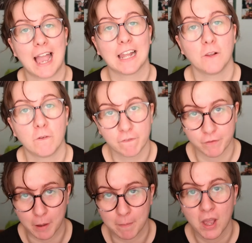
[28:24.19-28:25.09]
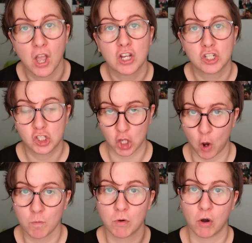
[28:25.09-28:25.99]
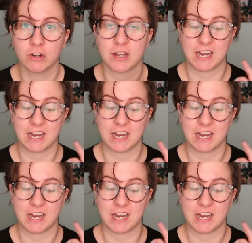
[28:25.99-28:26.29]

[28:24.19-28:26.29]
I love them so much,